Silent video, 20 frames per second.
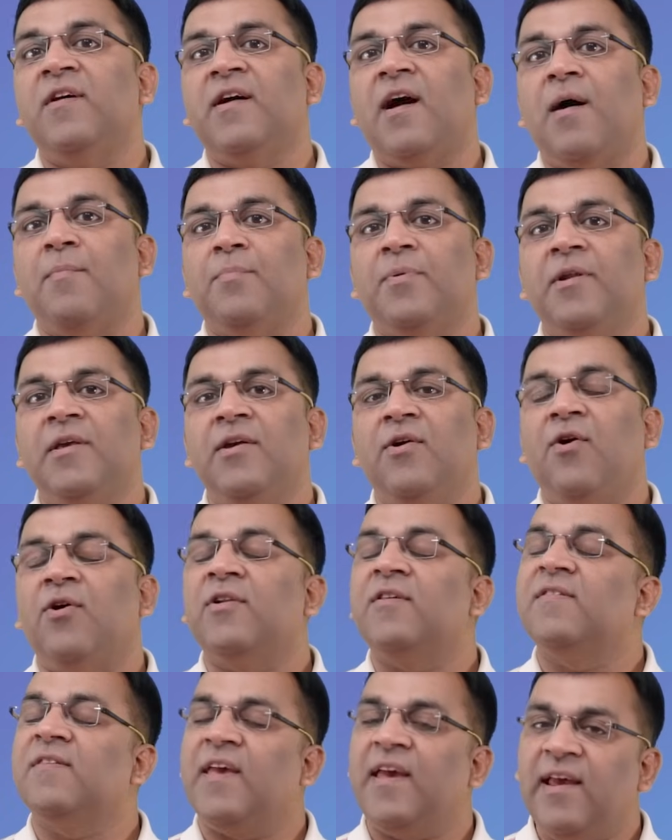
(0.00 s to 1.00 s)
the company on a
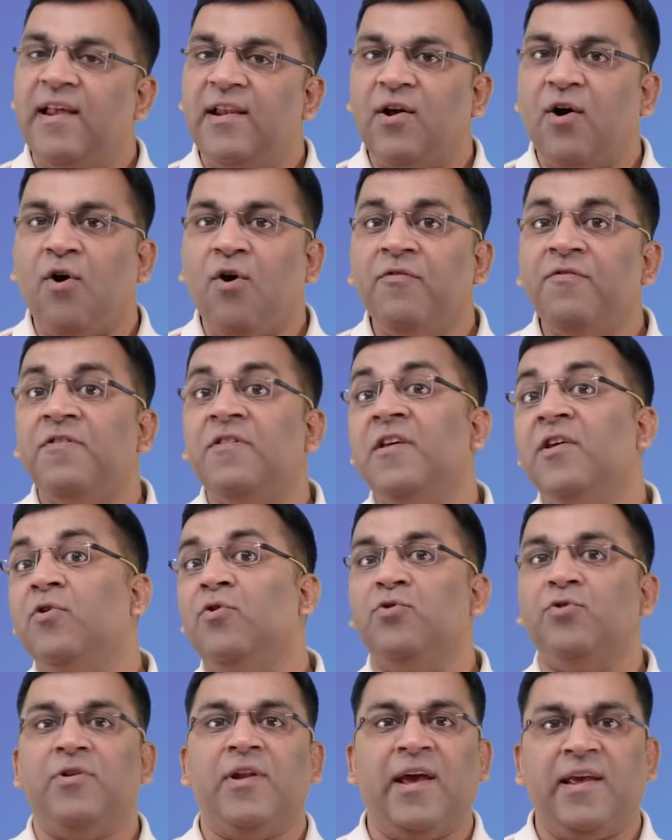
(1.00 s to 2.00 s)
scale of 0
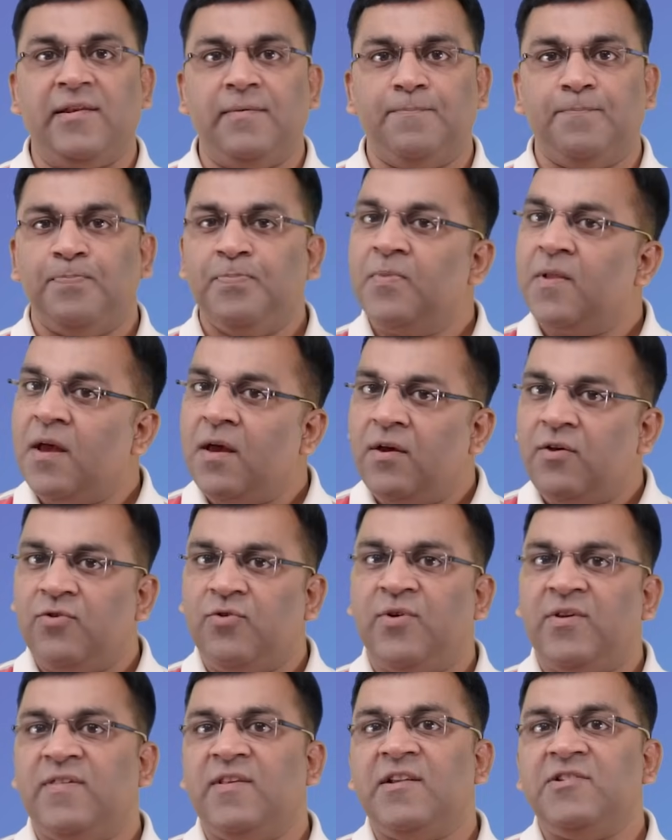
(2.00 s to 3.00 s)
to 9. So
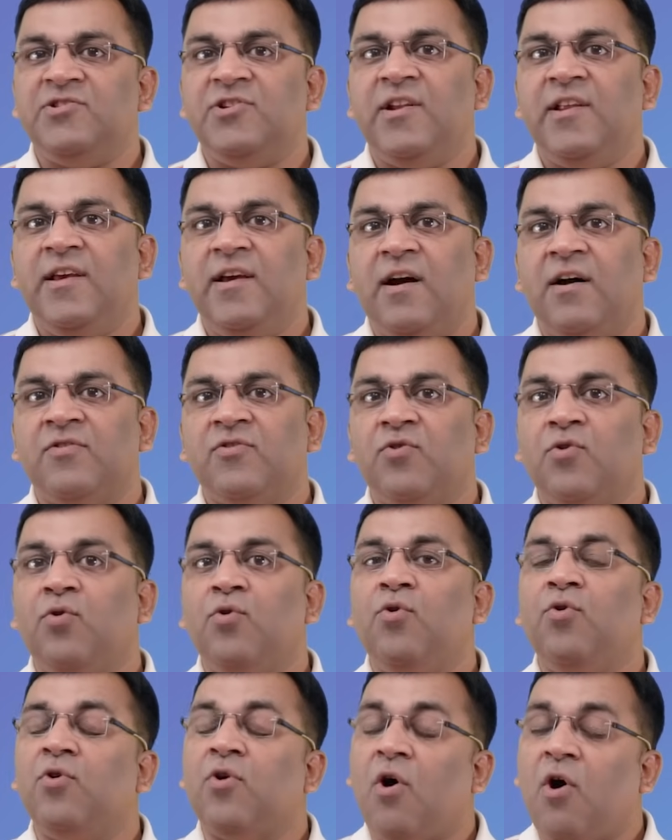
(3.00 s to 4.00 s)
essentially, a
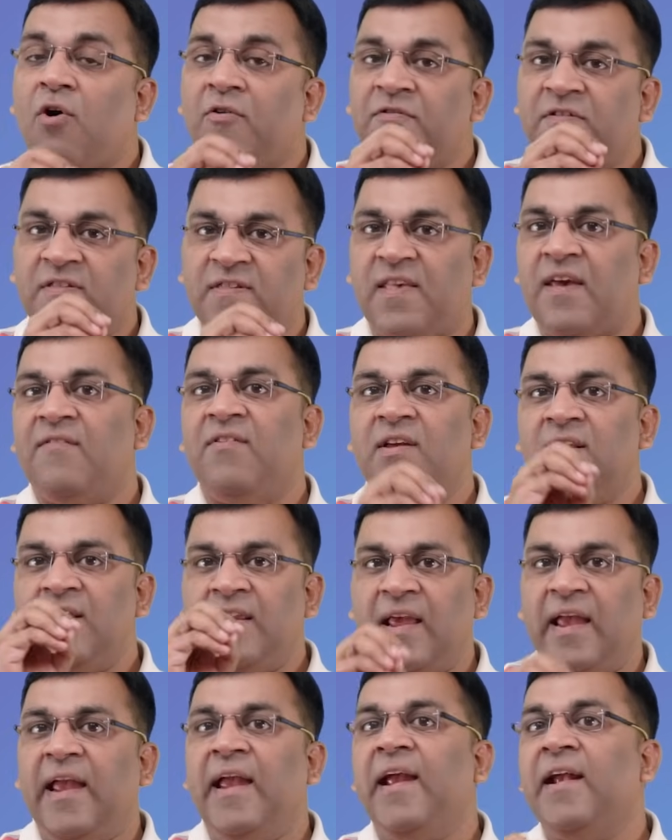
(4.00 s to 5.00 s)
score of 7,
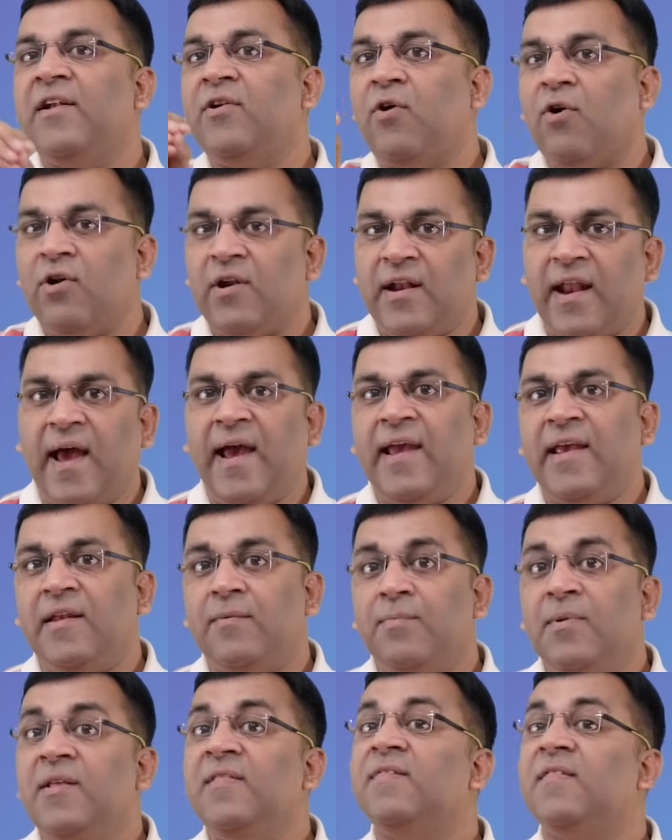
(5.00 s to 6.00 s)
8 or 9
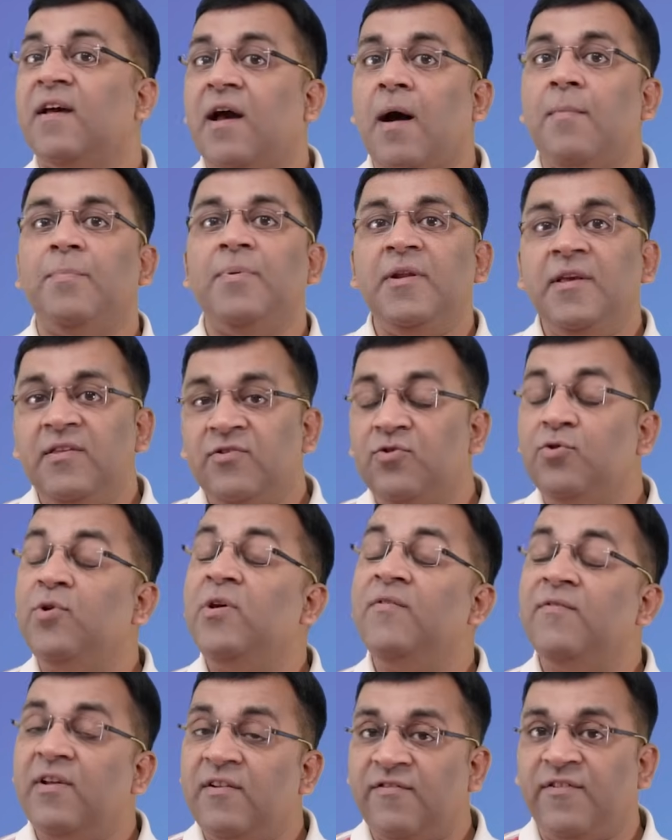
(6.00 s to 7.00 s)
means the company is doing
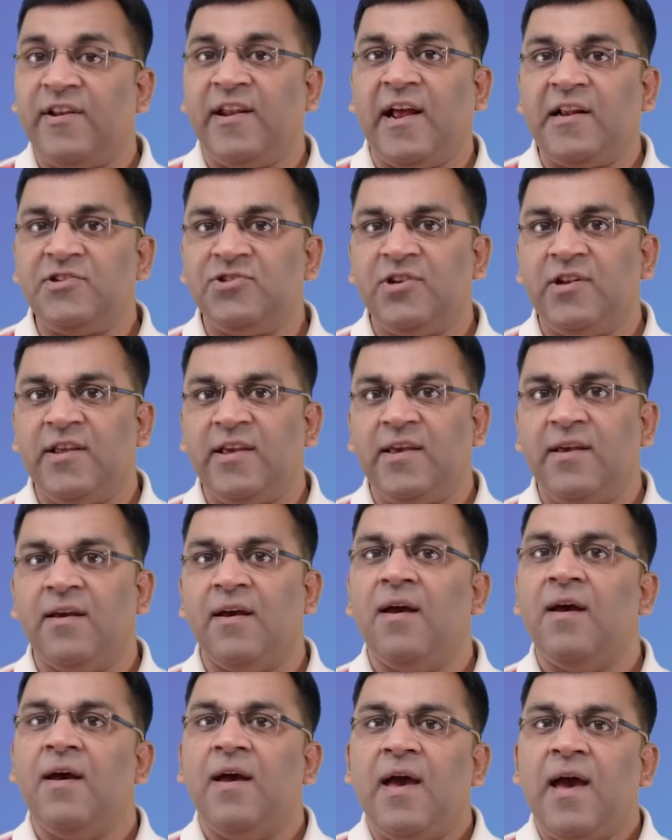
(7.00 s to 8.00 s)
well financially,
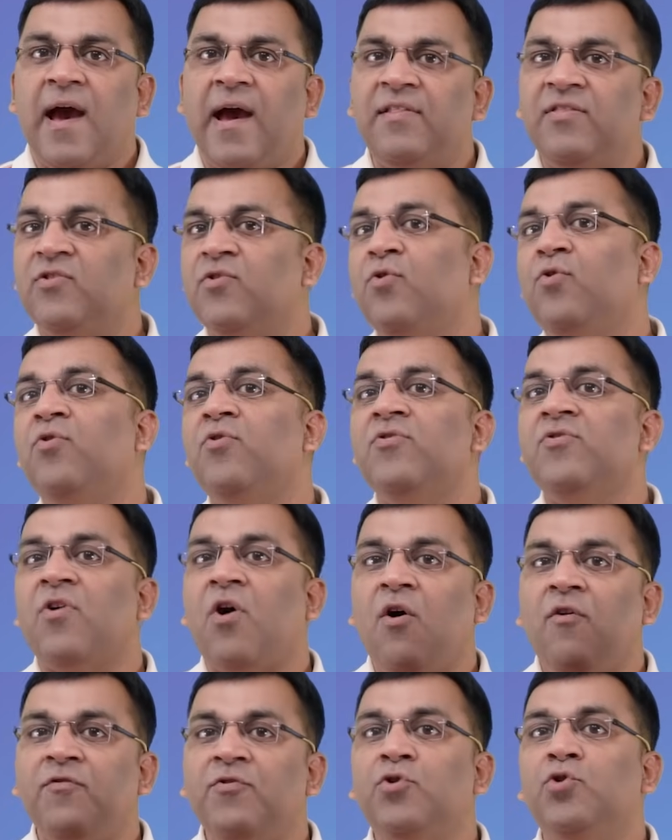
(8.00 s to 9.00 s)
and scores
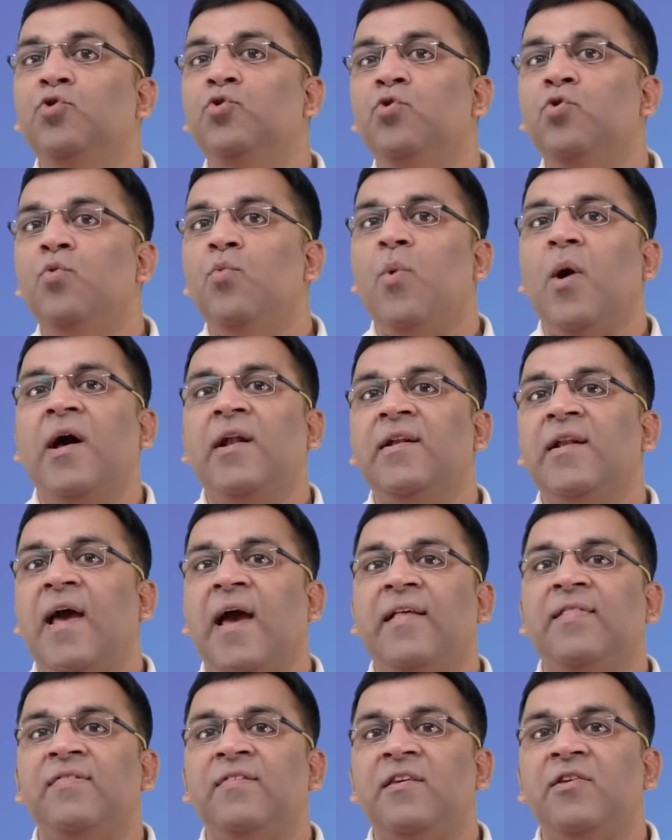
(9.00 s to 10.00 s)
of 2, 1
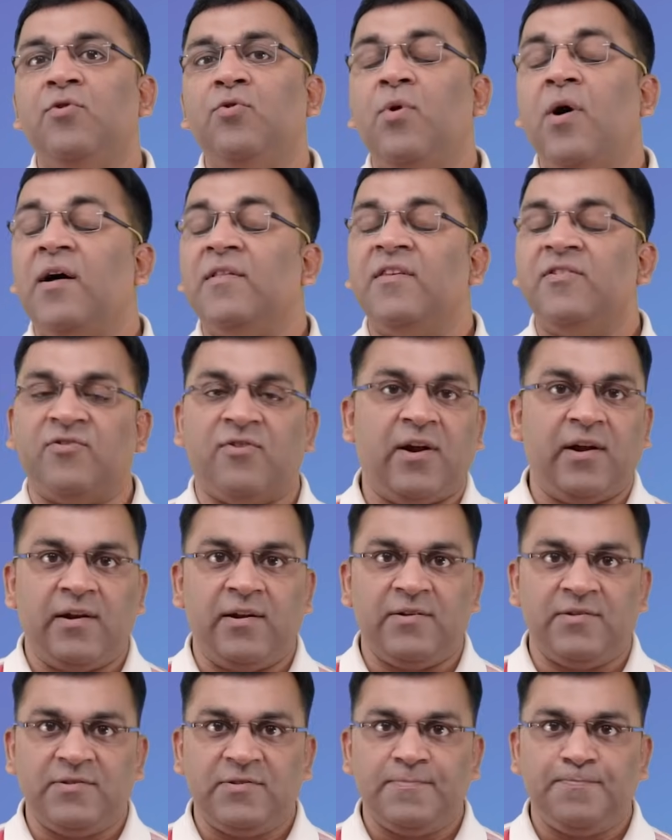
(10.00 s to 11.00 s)
and 0 are the
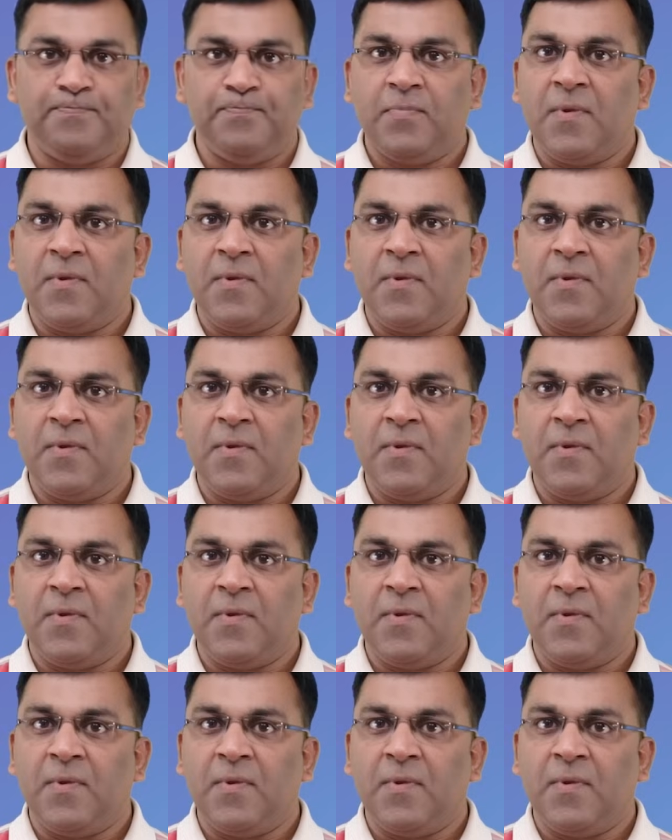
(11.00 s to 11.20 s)
strugglers.